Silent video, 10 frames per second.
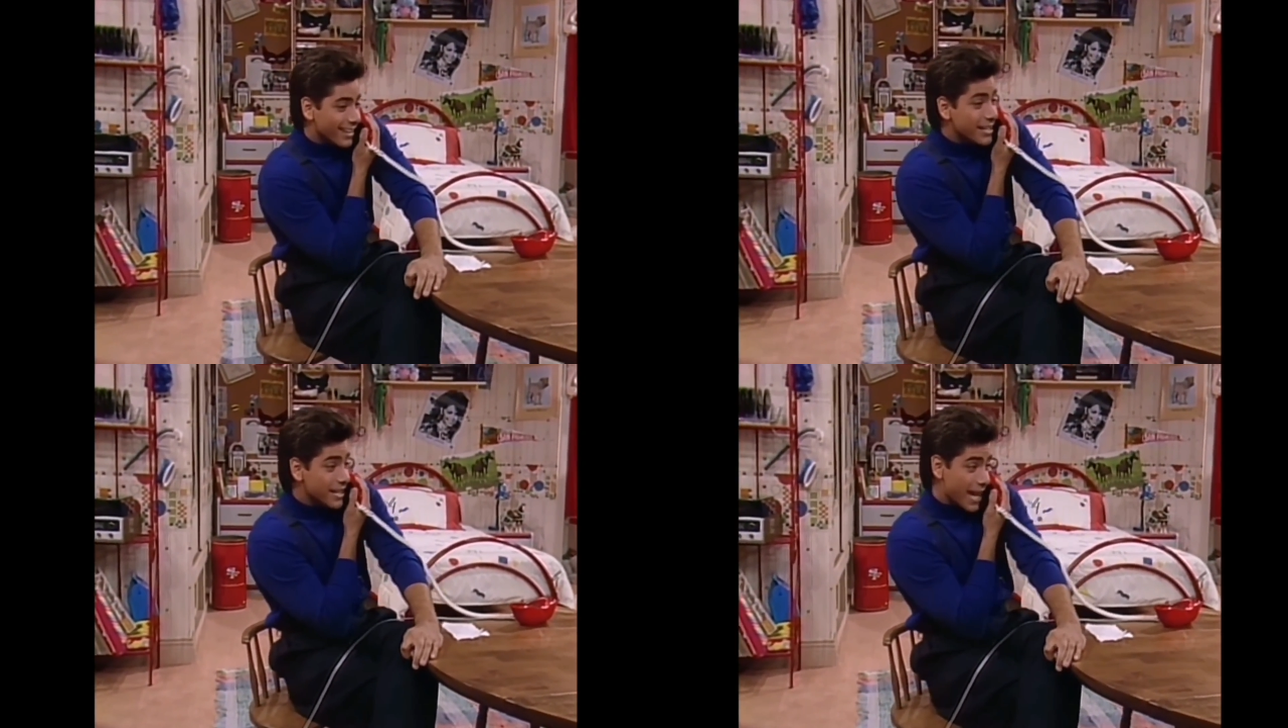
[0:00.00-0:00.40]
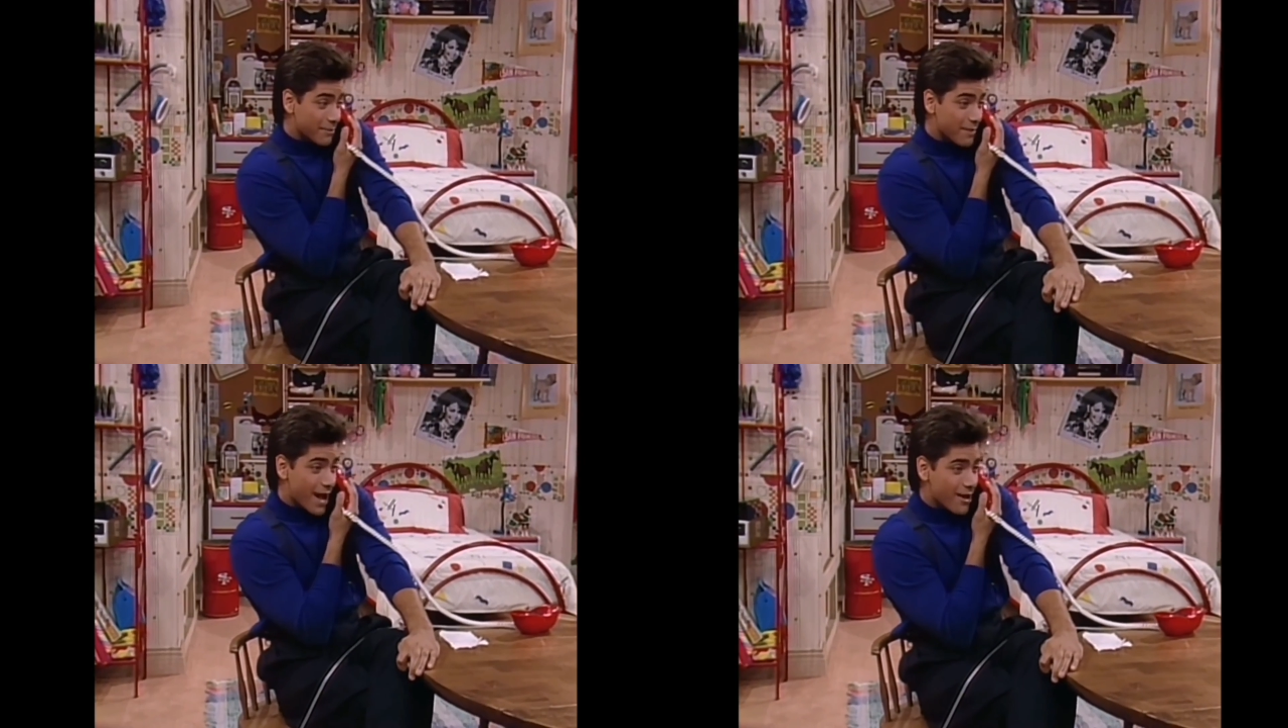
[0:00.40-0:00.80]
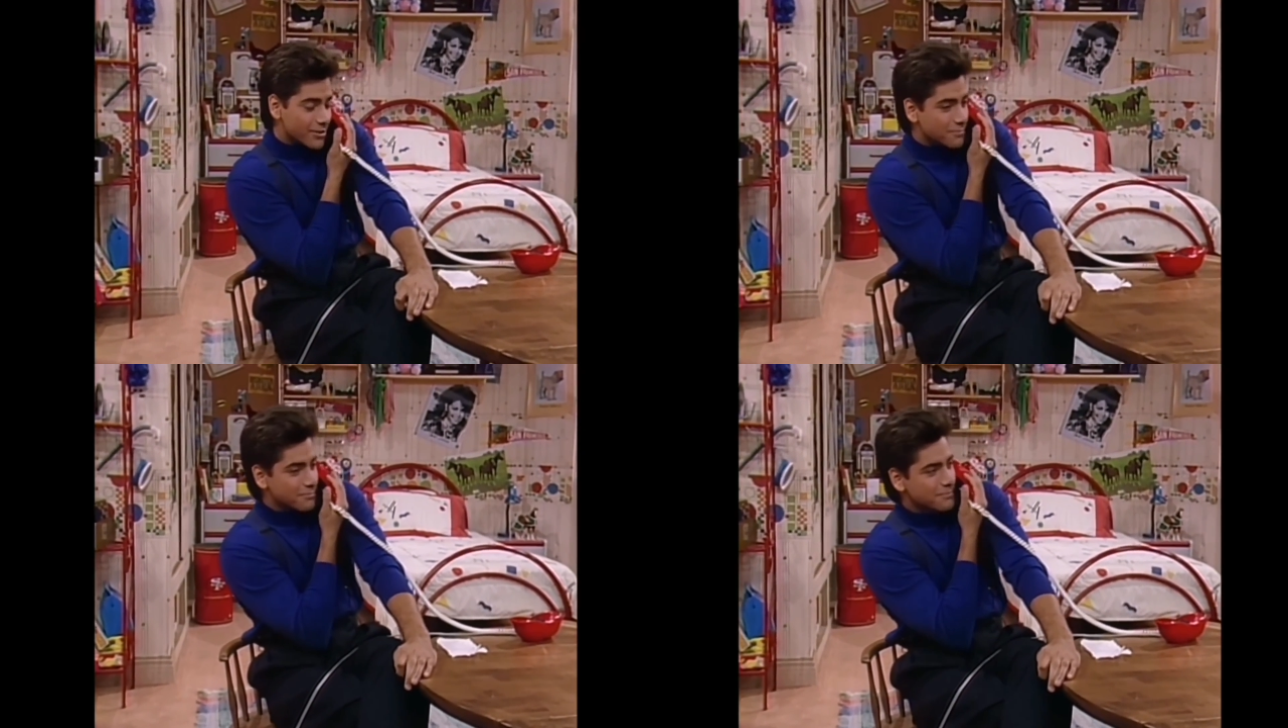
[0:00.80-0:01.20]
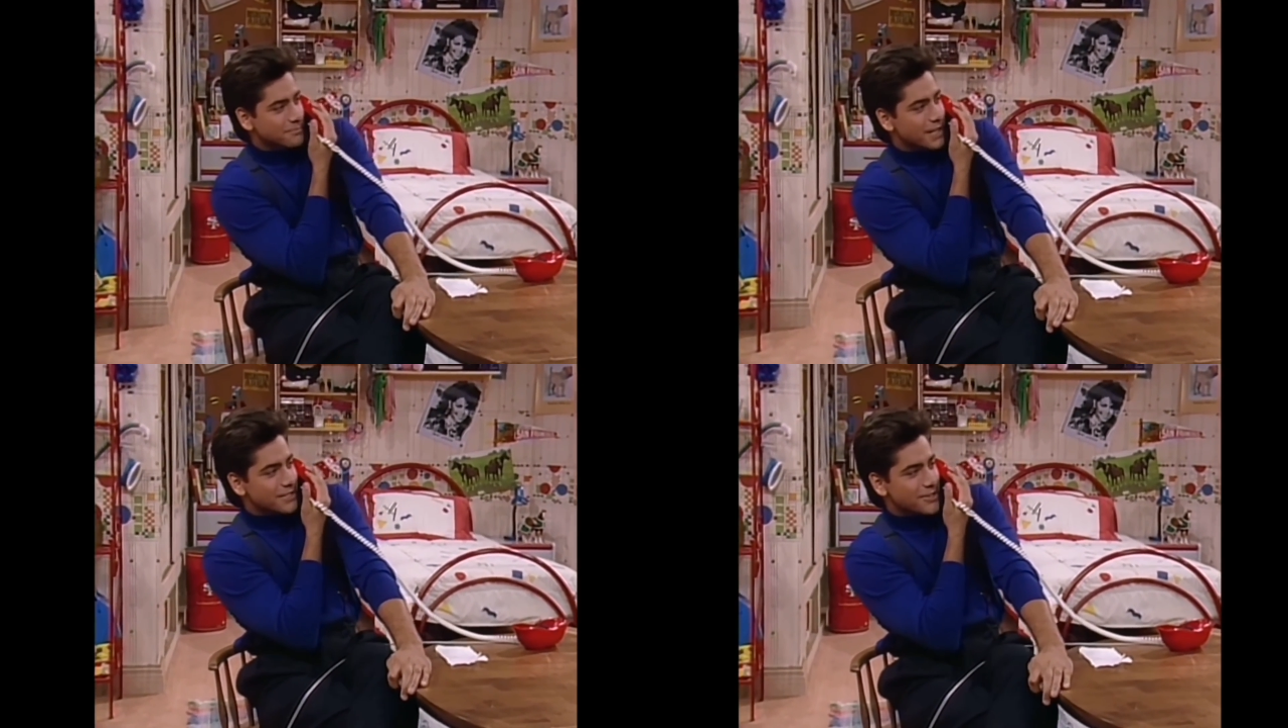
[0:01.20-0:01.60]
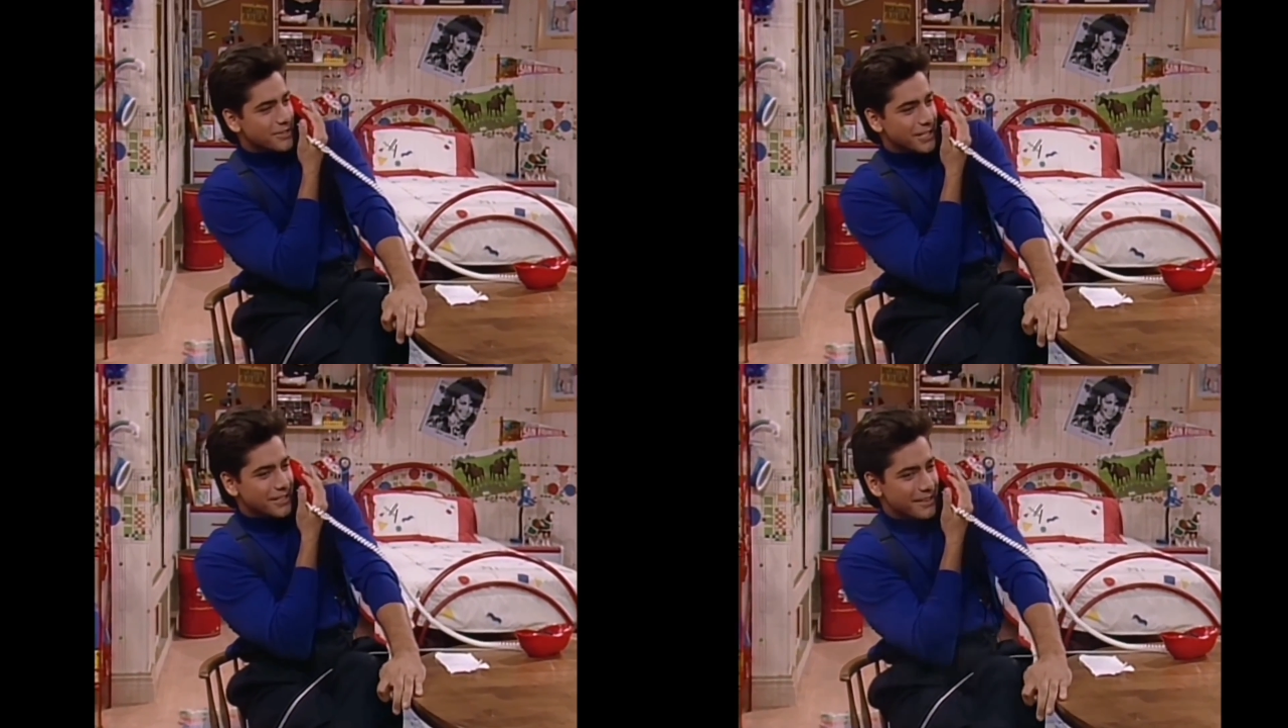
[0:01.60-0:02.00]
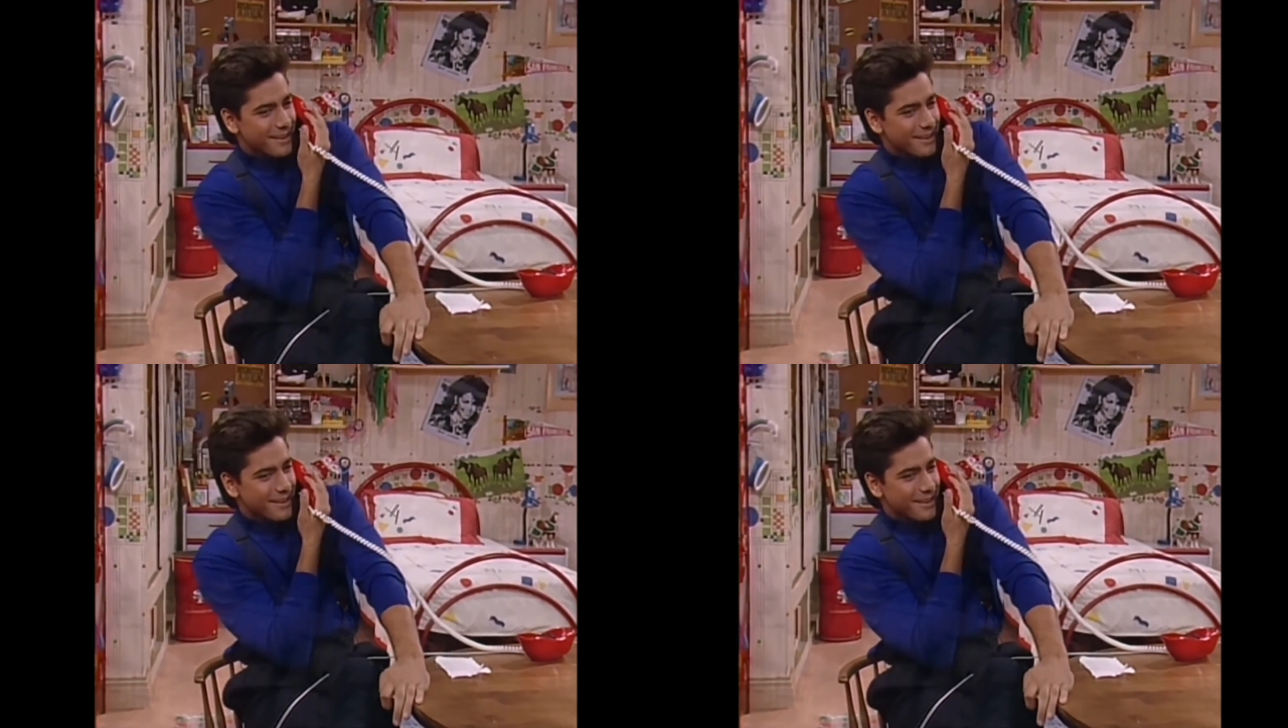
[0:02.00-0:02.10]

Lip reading: He ate a mouse. That's good eating.